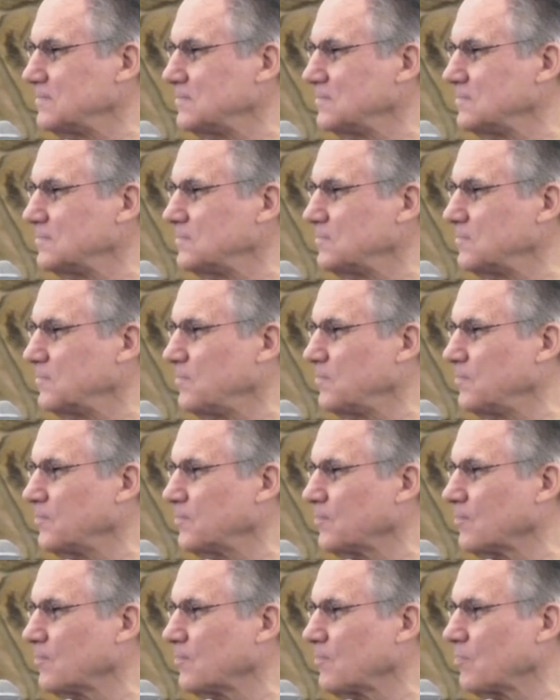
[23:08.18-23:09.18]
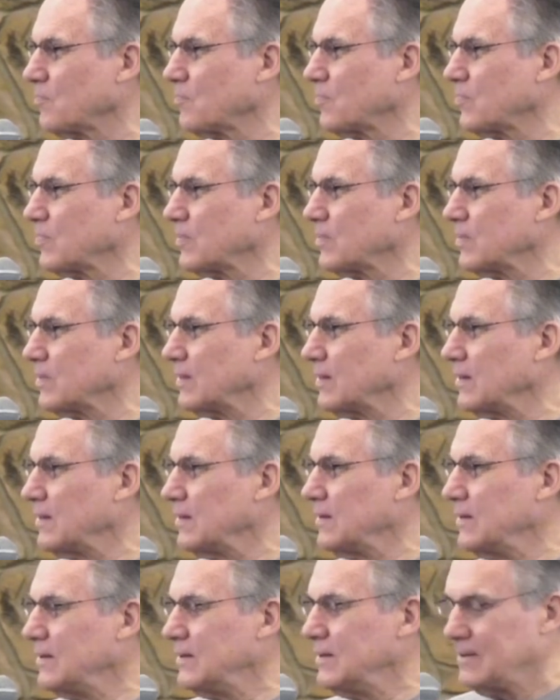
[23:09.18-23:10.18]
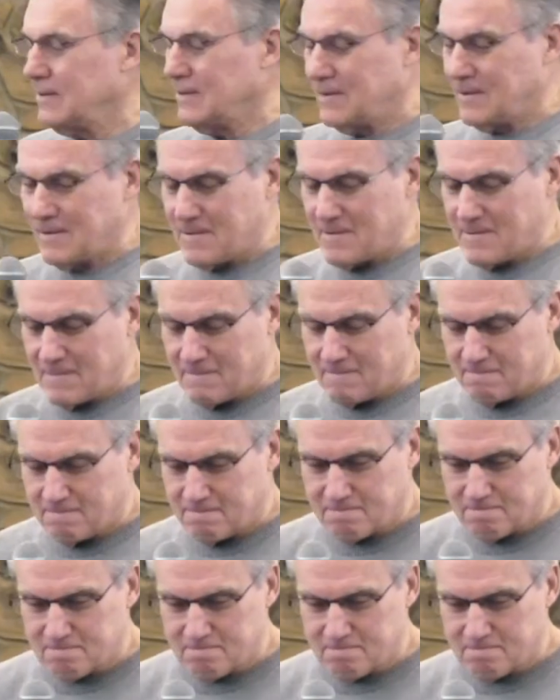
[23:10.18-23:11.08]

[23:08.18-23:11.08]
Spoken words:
No one is speaking in this clip.